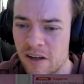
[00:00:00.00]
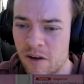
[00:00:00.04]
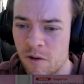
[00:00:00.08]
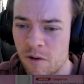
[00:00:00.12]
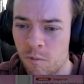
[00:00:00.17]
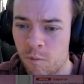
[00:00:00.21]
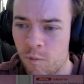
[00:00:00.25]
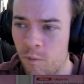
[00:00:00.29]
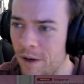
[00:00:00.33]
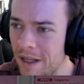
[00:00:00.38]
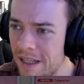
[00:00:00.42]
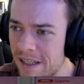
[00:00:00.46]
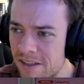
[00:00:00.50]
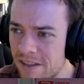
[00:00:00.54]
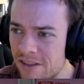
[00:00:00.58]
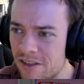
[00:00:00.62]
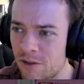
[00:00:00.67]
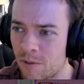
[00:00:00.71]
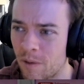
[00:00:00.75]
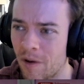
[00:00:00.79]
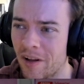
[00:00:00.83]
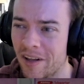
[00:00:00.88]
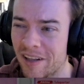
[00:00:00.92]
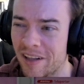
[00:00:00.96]
wins
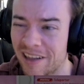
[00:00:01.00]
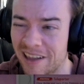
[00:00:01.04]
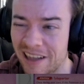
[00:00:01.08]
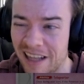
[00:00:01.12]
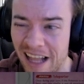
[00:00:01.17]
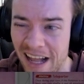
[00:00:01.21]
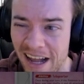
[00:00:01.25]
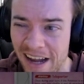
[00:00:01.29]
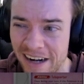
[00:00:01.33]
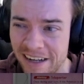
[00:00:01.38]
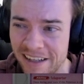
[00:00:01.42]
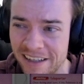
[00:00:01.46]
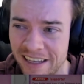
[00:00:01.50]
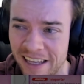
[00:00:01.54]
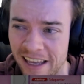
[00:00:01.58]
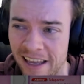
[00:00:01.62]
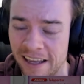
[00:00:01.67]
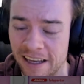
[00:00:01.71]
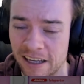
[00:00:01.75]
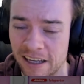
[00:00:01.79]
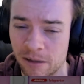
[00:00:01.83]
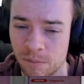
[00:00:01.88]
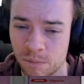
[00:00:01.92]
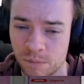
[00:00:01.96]
you a lot of
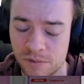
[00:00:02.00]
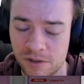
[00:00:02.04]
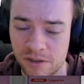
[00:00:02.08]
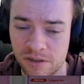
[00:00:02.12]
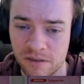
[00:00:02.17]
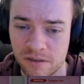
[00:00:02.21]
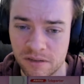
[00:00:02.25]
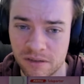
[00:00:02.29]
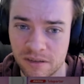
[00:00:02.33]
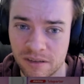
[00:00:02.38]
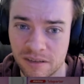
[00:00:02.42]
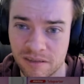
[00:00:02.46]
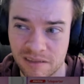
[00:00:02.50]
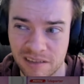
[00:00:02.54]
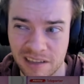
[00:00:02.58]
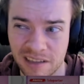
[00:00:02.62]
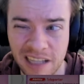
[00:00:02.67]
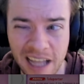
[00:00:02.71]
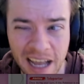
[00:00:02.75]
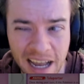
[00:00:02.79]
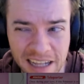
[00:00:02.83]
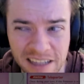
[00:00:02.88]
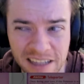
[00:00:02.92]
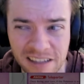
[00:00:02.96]
games.
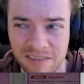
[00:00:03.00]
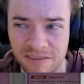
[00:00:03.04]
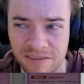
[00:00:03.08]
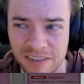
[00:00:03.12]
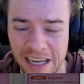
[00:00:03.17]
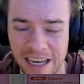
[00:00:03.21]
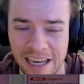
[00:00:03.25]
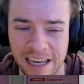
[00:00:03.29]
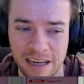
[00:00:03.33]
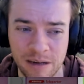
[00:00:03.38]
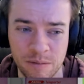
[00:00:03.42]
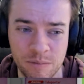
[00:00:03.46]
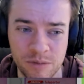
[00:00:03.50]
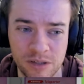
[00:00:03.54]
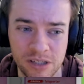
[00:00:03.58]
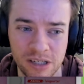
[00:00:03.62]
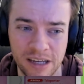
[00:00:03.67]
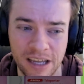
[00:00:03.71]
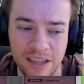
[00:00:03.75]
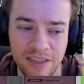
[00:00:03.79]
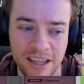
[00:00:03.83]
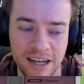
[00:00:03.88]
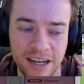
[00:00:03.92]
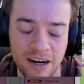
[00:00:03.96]
Lots of games.
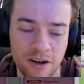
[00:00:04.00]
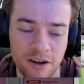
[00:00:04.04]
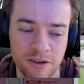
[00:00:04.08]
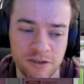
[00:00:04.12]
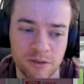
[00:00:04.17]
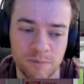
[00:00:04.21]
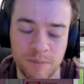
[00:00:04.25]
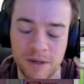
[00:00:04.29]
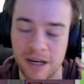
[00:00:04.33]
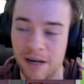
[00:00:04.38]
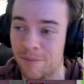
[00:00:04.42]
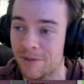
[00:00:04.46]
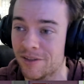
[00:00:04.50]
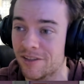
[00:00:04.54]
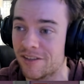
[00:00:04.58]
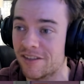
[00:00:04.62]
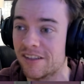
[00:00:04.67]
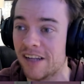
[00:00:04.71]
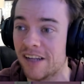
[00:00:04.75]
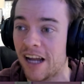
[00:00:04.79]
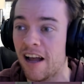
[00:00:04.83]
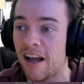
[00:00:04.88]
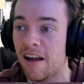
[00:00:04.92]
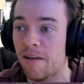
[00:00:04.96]
And then also being able to
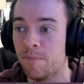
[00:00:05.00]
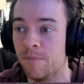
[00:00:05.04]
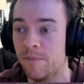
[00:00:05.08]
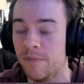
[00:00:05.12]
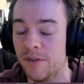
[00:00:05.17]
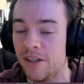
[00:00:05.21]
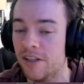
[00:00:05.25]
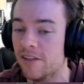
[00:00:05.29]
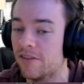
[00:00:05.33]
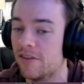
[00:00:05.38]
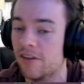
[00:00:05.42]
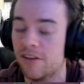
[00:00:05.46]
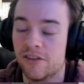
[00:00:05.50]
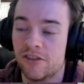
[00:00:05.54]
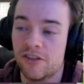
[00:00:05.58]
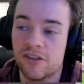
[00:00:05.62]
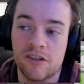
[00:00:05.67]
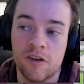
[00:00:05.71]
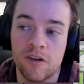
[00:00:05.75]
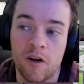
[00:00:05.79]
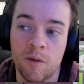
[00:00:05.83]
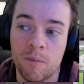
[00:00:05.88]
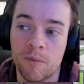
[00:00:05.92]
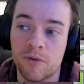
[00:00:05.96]
stop... This is just
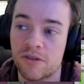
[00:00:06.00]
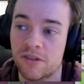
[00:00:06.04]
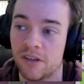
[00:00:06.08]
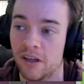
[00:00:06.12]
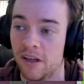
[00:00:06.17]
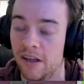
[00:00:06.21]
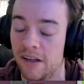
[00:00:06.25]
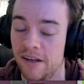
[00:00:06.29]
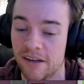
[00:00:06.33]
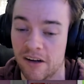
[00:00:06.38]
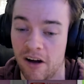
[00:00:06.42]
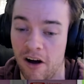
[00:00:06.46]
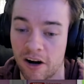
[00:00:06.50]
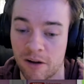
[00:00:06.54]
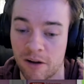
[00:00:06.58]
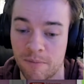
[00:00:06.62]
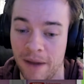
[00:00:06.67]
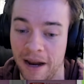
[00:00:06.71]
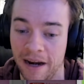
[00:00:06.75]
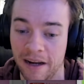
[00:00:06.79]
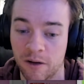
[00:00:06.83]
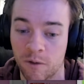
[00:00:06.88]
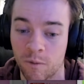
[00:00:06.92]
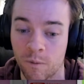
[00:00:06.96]
almost an
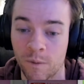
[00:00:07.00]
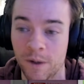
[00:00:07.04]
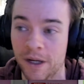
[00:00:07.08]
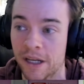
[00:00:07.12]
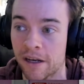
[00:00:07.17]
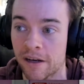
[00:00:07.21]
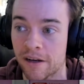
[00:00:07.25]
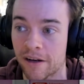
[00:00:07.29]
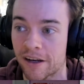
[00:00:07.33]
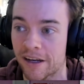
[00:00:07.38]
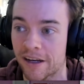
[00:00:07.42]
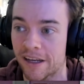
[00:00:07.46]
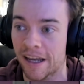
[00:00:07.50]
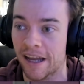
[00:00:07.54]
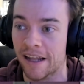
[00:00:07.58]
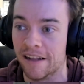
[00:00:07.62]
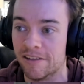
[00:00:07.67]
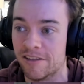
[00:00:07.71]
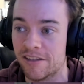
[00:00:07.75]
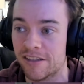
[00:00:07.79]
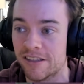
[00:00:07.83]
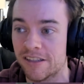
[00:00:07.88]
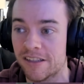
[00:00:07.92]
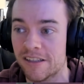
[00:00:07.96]
automatic win
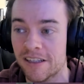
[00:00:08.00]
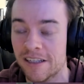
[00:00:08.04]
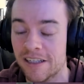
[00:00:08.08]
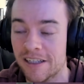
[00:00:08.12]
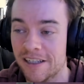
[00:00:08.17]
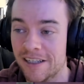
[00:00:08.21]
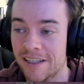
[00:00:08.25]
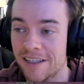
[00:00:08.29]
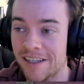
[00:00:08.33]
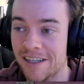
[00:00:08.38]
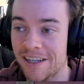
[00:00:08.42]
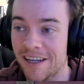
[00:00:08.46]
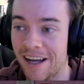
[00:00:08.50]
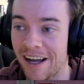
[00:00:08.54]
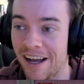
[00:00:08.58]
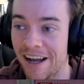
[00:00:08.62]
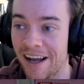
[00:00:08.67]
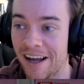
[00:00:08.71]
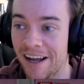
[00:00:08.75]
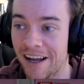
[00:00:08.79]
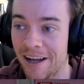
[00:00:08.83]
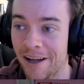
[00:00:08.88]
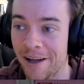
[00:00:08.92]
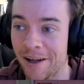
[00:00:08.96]
against
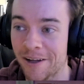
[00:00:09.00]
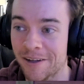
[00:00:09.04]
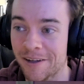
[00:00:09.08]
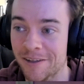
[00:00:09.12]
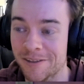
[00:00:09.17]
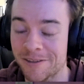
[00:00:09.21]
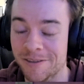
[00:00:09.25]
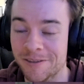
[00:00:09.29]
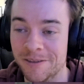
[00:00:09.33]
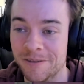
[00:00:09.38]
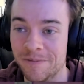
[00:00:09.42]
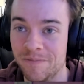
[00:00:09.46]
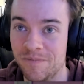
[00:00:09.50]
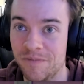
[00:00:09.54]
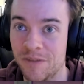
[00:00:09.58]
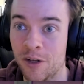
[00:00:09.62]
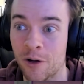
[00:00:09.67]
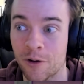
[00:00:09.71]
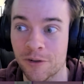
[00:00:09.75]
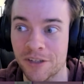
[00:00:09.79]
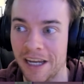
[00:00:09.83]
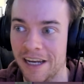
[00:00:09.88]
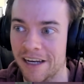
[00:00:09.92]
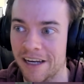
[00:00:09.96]

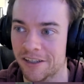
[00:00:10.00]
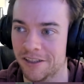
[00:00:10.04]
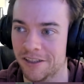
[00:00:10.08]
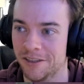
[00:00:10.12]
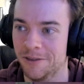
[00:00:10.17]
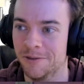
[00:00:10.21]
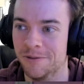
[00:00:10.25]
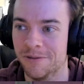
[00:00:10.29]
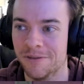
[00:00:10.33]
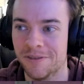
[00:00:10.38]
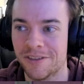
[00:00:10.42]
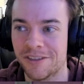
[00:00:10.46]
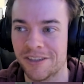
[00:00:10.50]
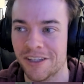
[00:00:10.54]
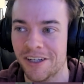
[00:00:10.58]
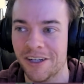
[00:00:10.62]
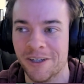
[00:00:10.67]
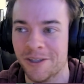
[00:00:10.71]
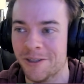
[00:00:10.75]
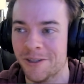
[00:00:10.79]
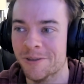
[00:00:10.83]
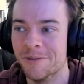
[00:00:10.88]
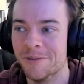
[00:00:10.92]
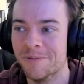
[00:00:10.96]
Goldango.
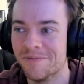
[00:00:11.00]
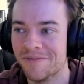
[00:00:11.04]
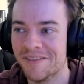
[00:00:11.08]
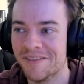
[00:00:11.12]
So,